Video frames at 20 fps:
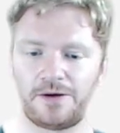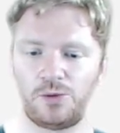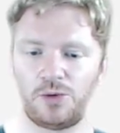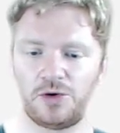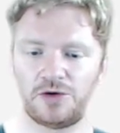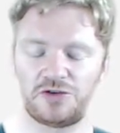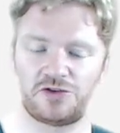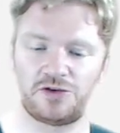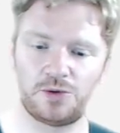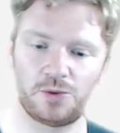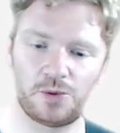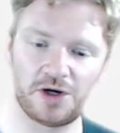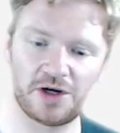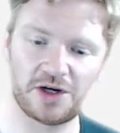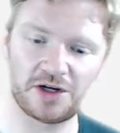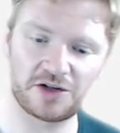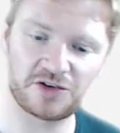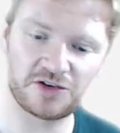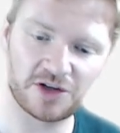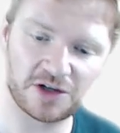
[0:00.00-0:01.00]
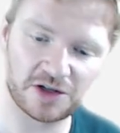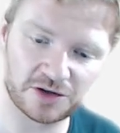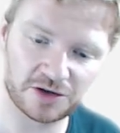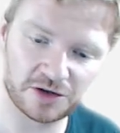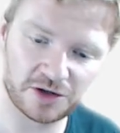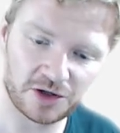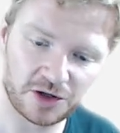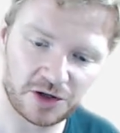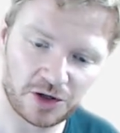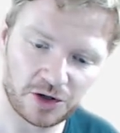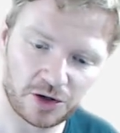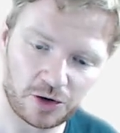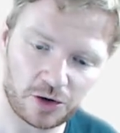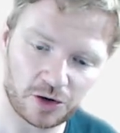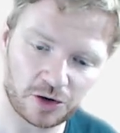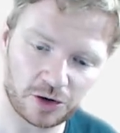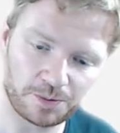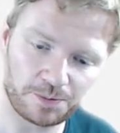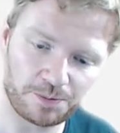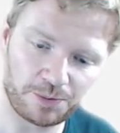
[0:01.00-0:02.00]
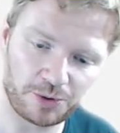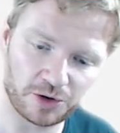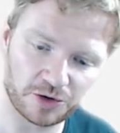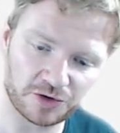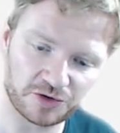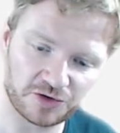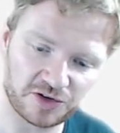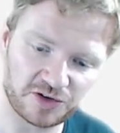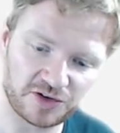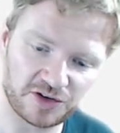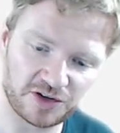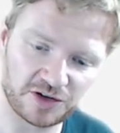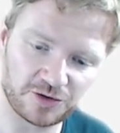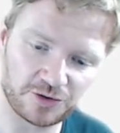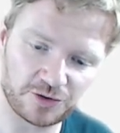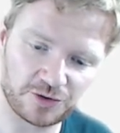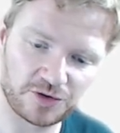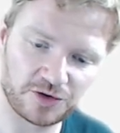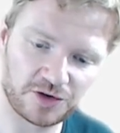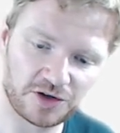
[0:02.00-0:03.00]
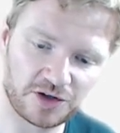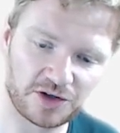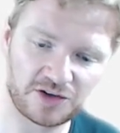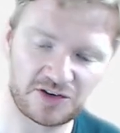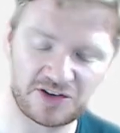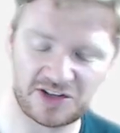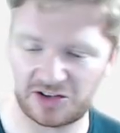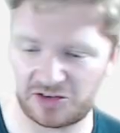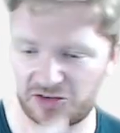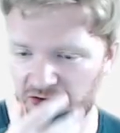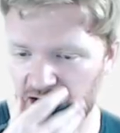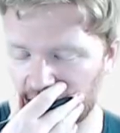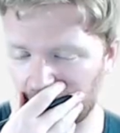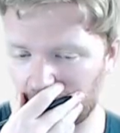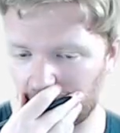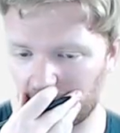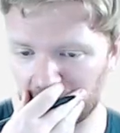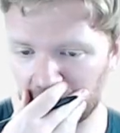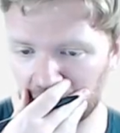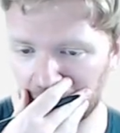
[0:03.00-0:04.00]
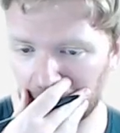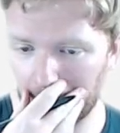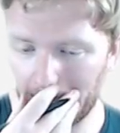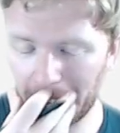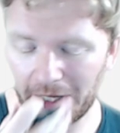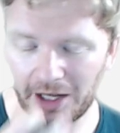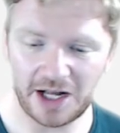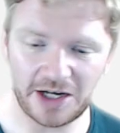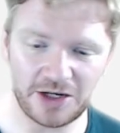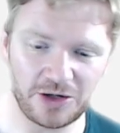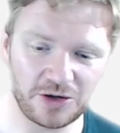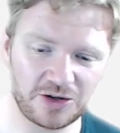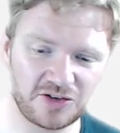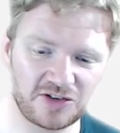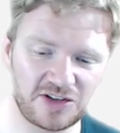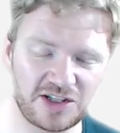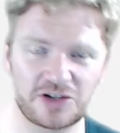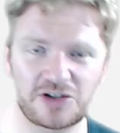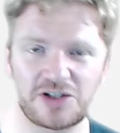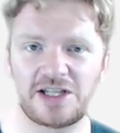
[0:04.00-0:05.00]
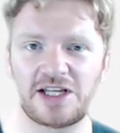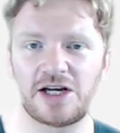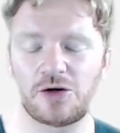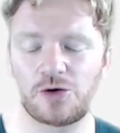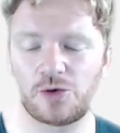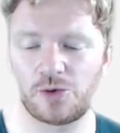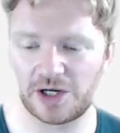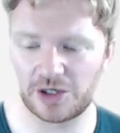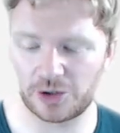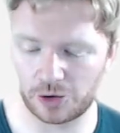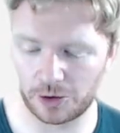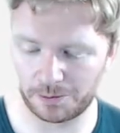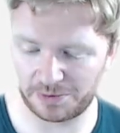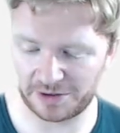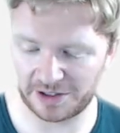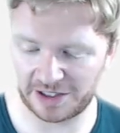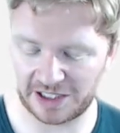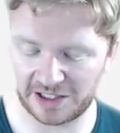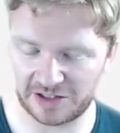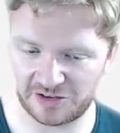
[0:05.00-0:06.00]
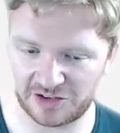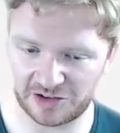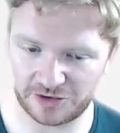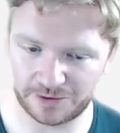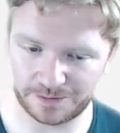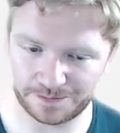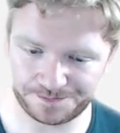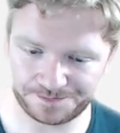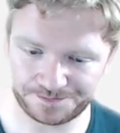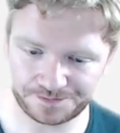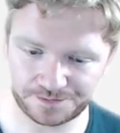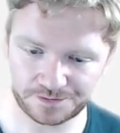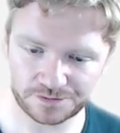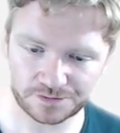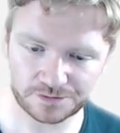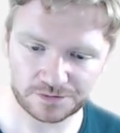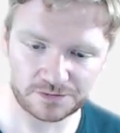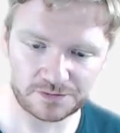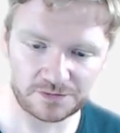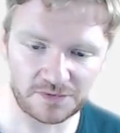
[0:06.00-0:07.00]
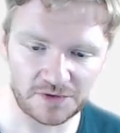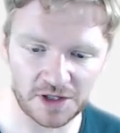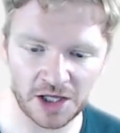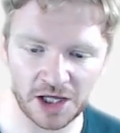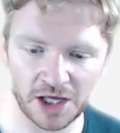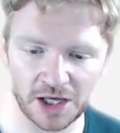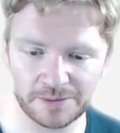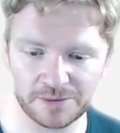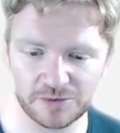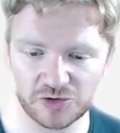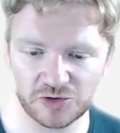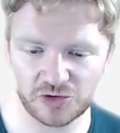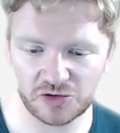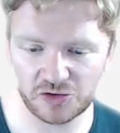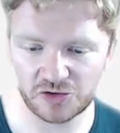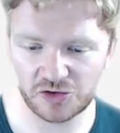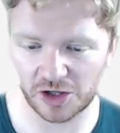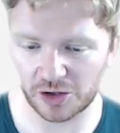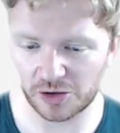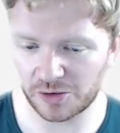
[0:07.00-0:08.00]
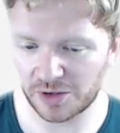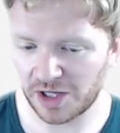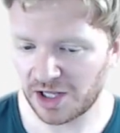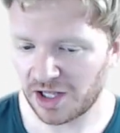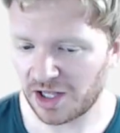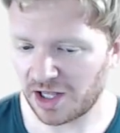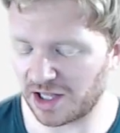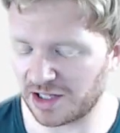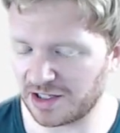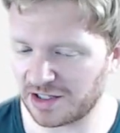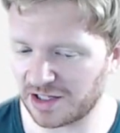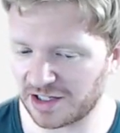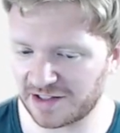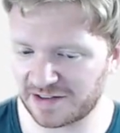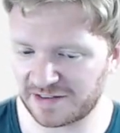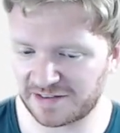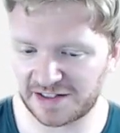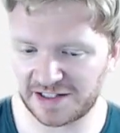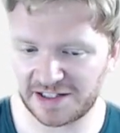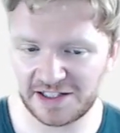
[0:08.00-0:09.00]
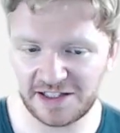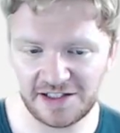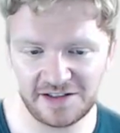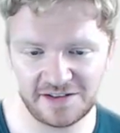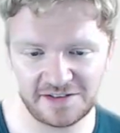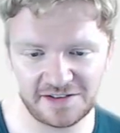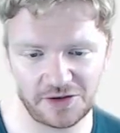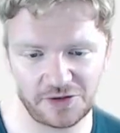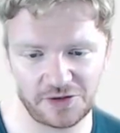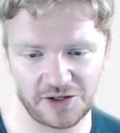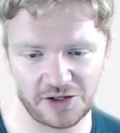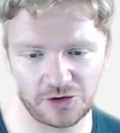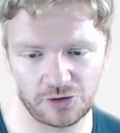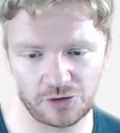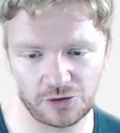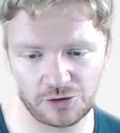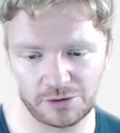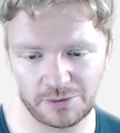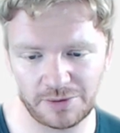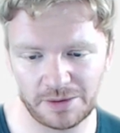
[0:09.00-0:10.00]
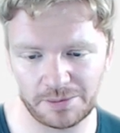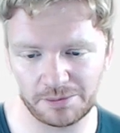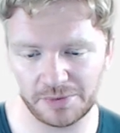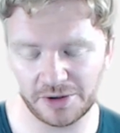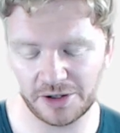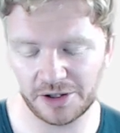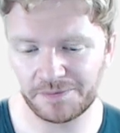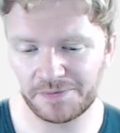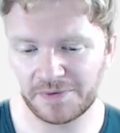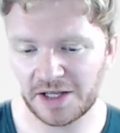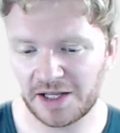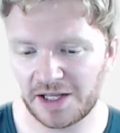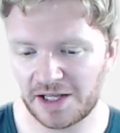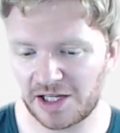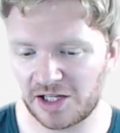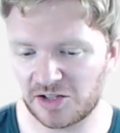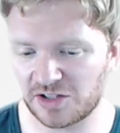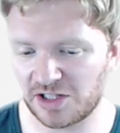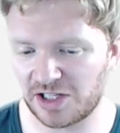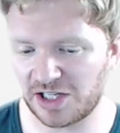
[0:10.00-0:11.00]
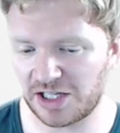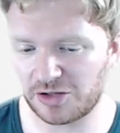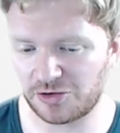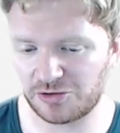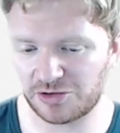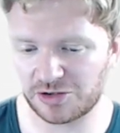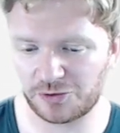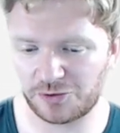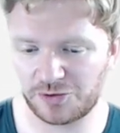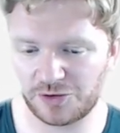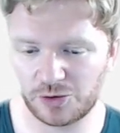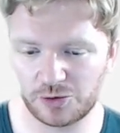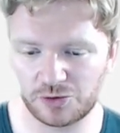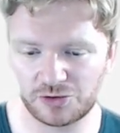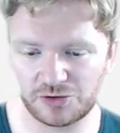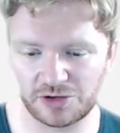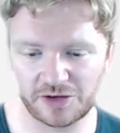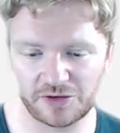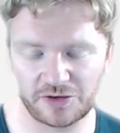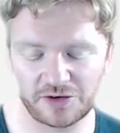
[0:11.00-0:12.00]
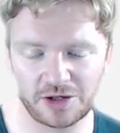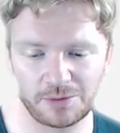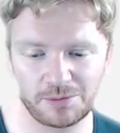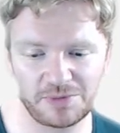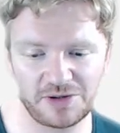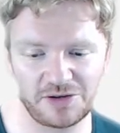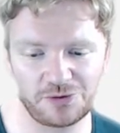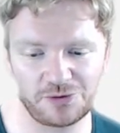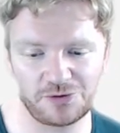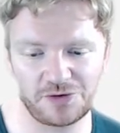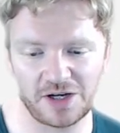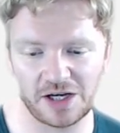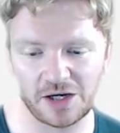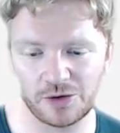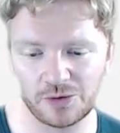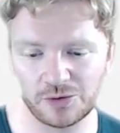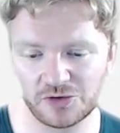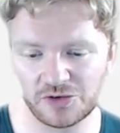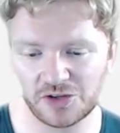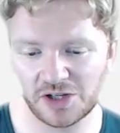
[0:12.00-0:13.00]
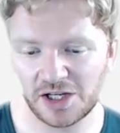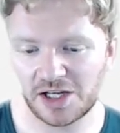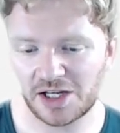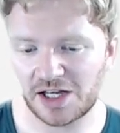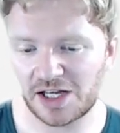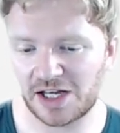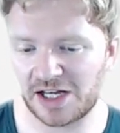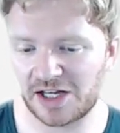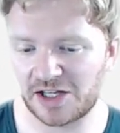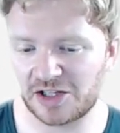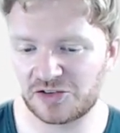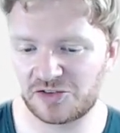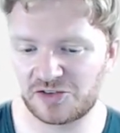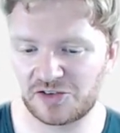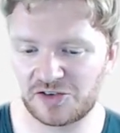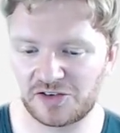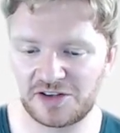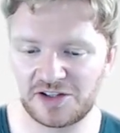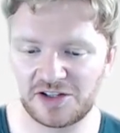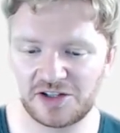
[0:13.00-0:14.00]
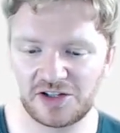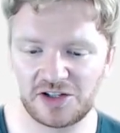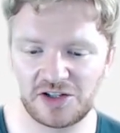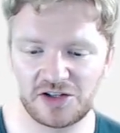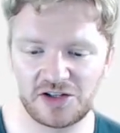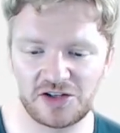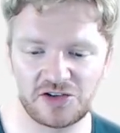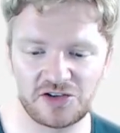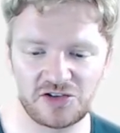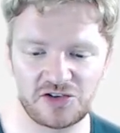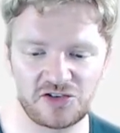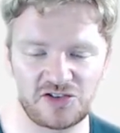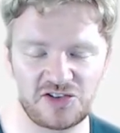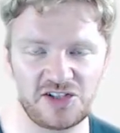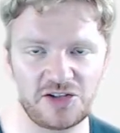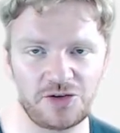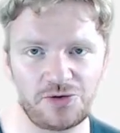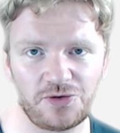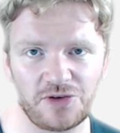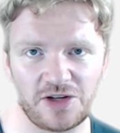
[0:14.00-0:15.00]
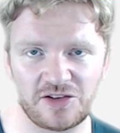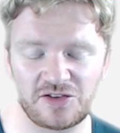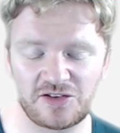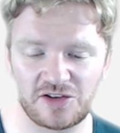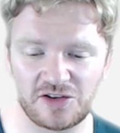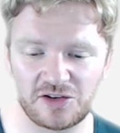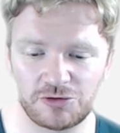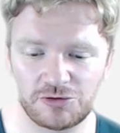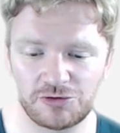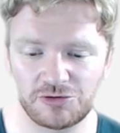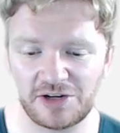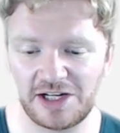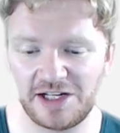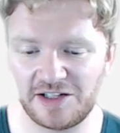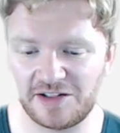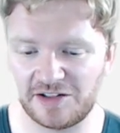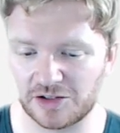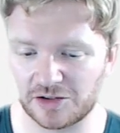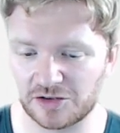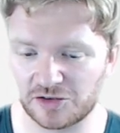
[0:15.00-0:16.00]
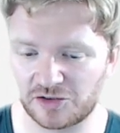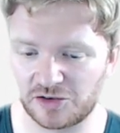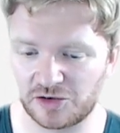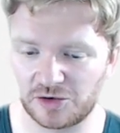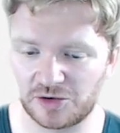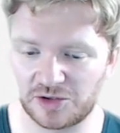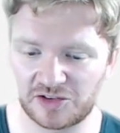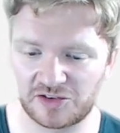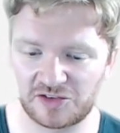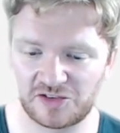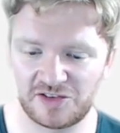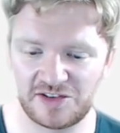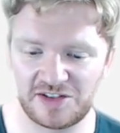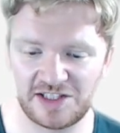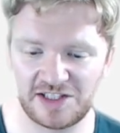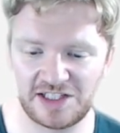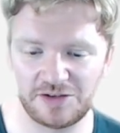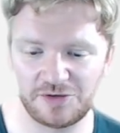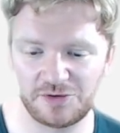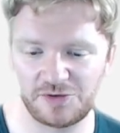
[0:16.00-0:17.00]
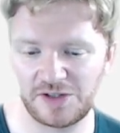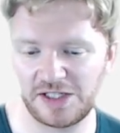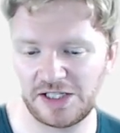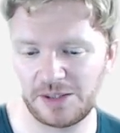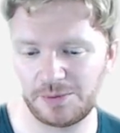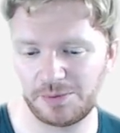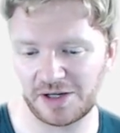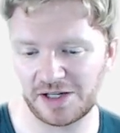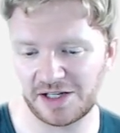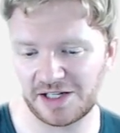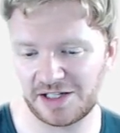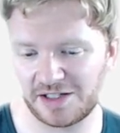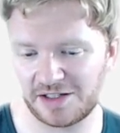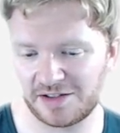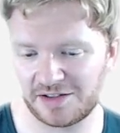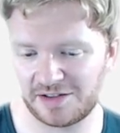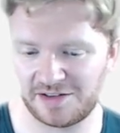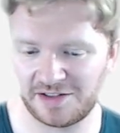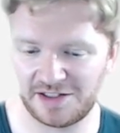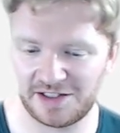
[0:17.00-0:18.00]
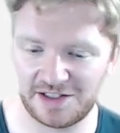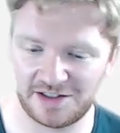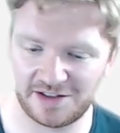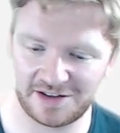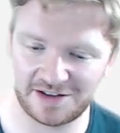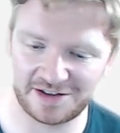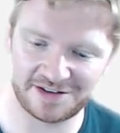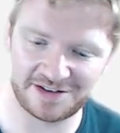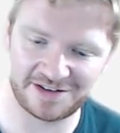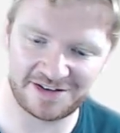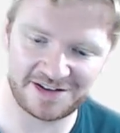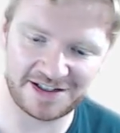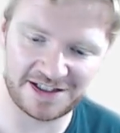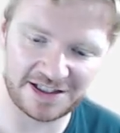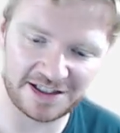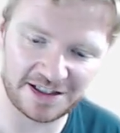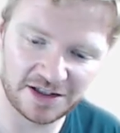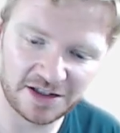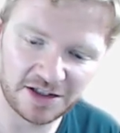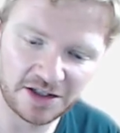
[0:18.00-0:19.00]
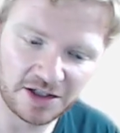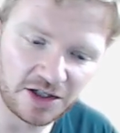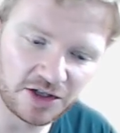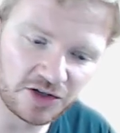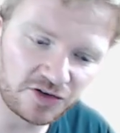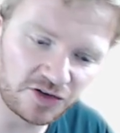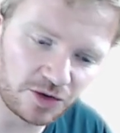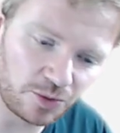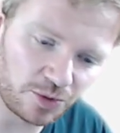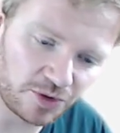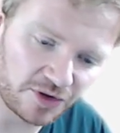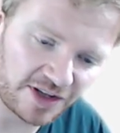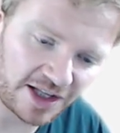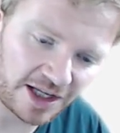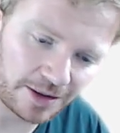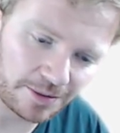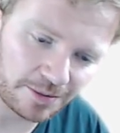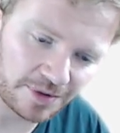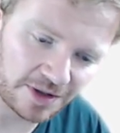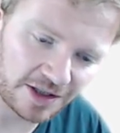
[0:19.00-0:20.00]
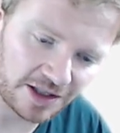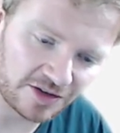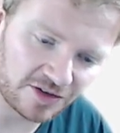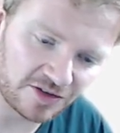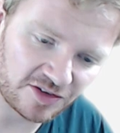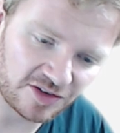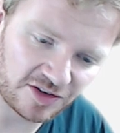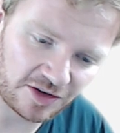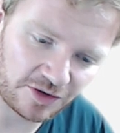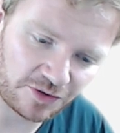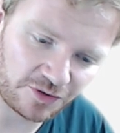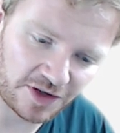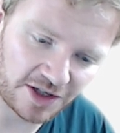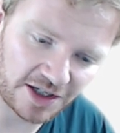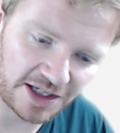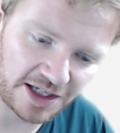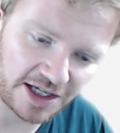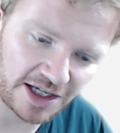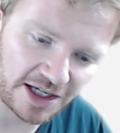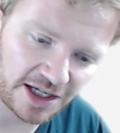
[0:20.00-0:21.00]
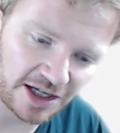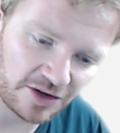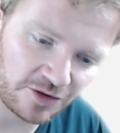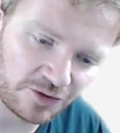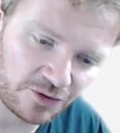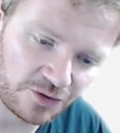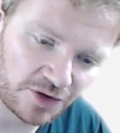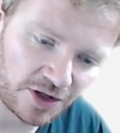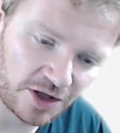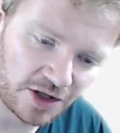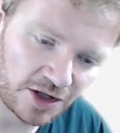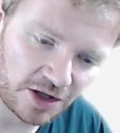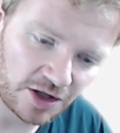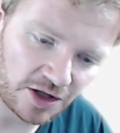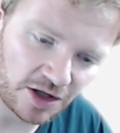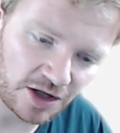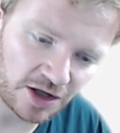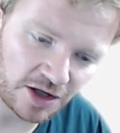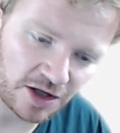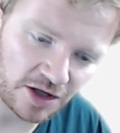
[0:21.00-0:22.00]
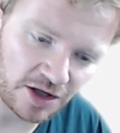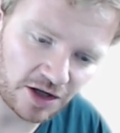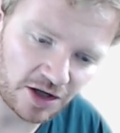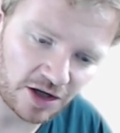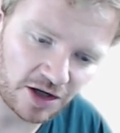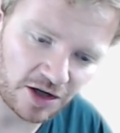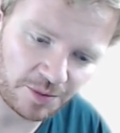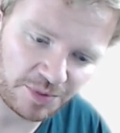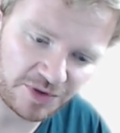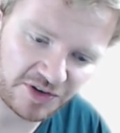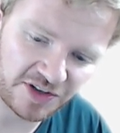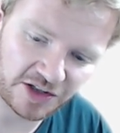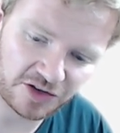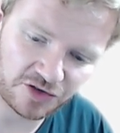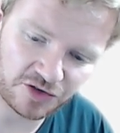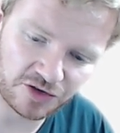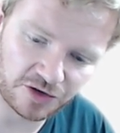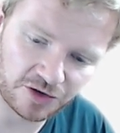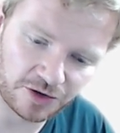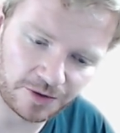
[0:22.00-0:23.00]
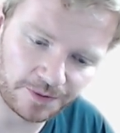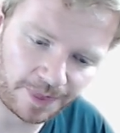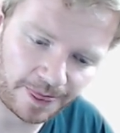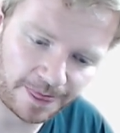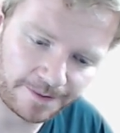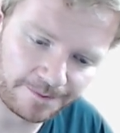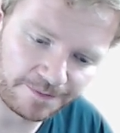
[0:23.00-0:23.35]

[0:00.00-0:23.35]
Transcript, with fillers: What's the work done on a positive test charge? And you can see that could get quite complicated. Um, so, a nice easy thing to remember is electric field strength can be found as the diff as the gradient, so it's dV by dD. So what that means is if I have uh, a potential